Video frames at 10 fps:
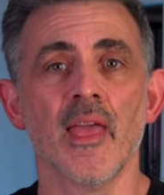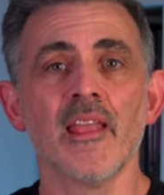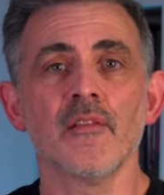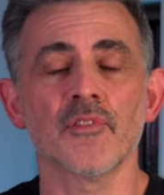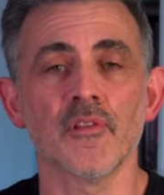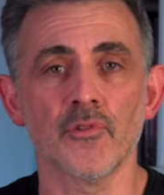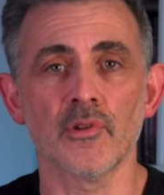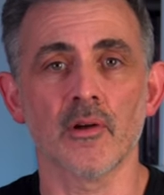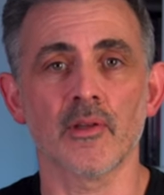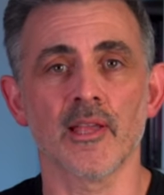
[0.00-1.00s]
even if you
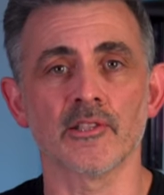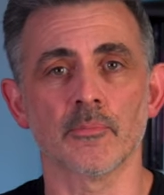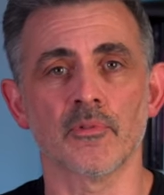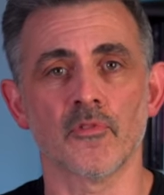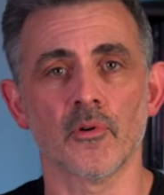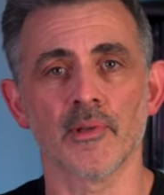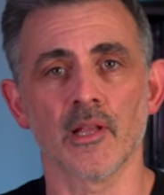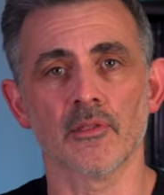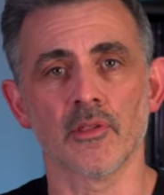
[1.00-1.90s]
don't get into performing it,